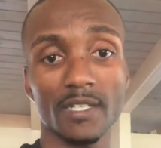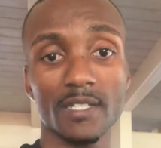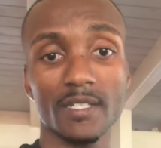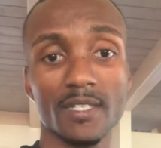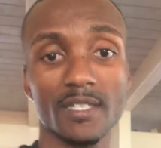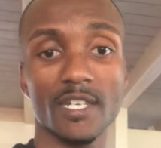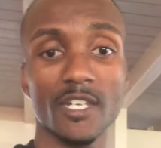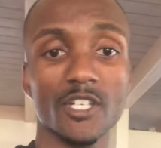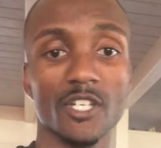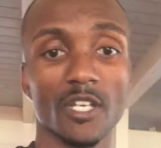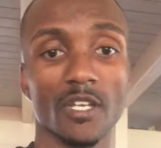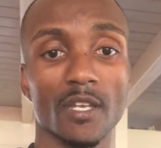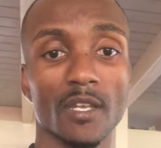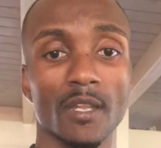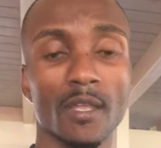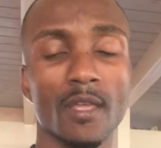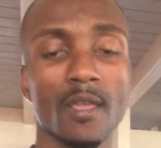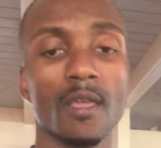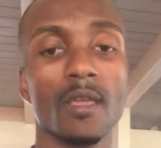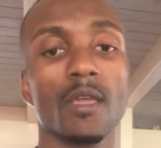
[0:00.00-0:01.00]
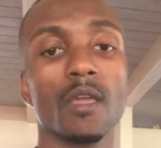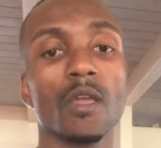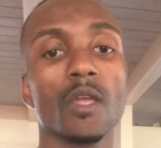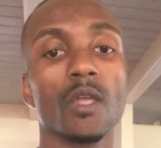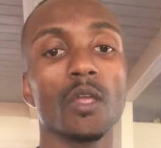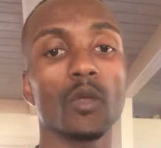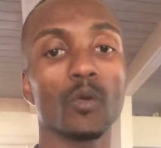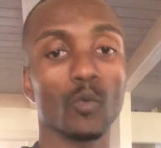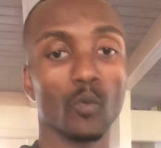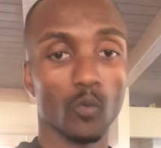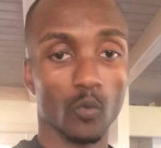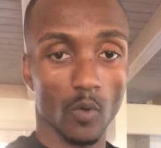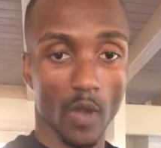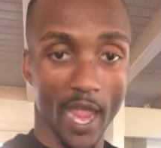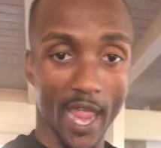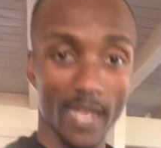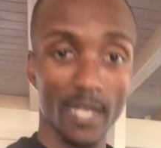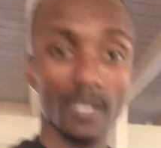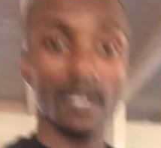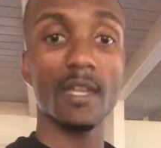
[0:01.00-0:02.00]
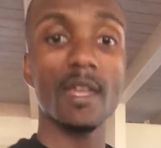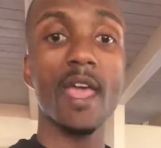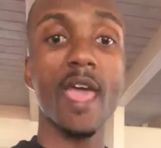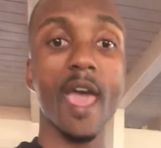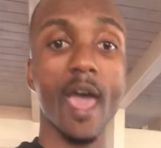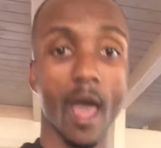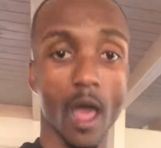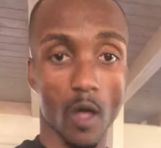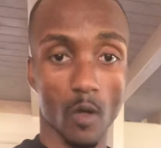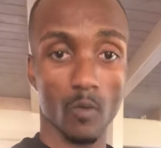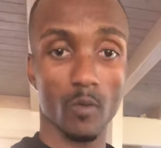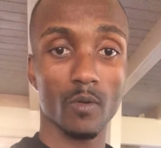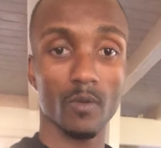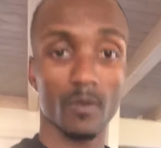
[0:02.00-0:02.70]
decision right now.